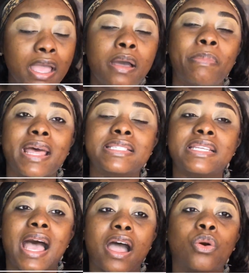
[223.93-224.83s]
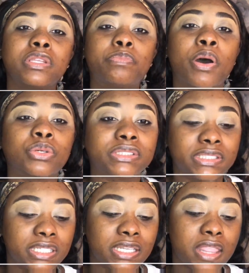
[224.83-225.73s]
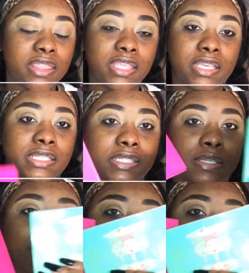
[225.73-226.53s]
but I only posted this.